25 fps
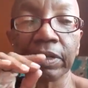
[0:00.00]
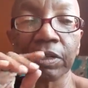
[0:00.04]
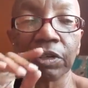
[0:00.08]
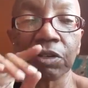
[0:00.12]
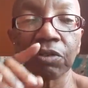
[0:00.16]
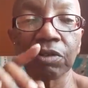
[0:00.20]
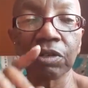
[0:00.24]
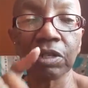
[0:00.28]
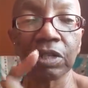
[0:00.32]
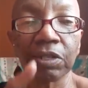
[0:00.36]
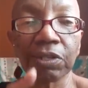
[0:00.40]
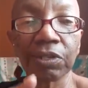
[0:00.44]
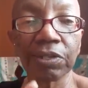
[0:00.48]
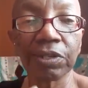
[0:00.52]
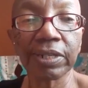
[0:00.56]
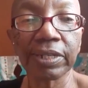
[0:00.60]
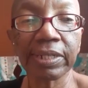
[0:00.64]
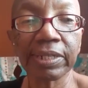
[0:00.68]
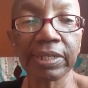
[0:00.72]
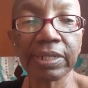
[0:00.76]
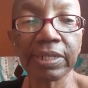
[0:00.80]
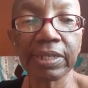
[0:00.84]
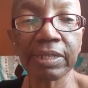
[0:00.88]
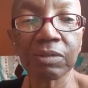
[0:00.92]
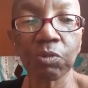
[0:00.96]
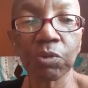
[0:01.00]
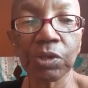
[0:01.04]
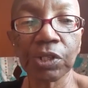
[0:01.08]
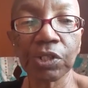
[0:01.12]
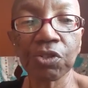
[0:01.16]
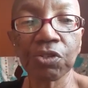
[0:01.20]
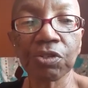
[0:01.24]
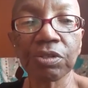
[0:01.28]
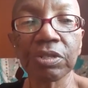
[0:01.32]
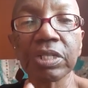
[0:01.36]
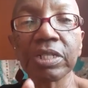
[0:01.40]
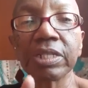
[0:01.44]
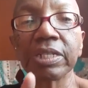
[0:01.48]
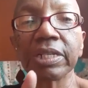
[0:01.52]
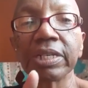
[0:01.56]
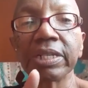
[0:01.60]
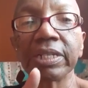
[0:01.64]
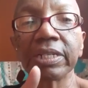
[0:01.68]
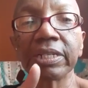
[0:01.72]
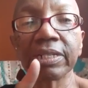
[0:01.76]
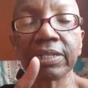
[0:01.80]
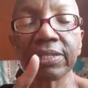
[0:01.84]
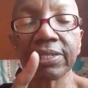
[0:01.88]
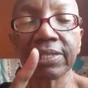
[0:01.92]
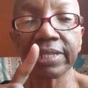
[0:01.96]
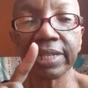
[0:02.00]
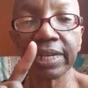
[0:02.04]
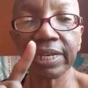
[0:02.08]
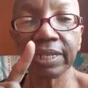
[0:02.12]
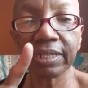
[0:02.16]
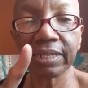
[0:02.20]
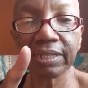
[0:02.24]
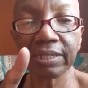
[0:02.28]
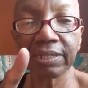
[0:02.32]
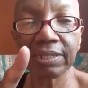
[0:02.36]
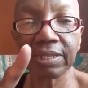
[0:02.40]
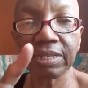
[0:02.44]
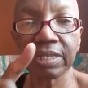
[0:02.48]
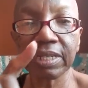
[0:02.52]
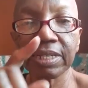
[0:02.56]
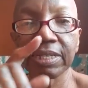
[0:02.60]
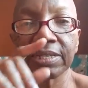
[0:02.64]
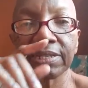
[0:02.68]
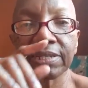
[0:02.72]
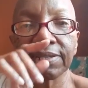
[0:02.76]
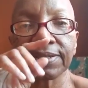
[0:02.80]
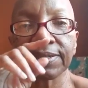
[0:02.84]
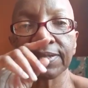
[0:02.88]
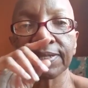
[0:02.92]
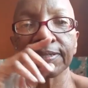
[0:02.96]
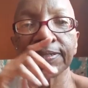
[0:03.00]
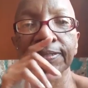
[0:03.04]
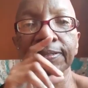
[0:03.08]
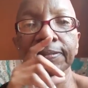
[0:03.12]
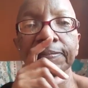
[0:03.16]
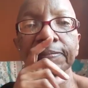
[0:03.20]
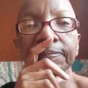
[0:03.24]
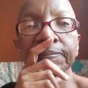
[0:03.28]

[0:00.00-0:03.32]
You need to what you need to understand is this.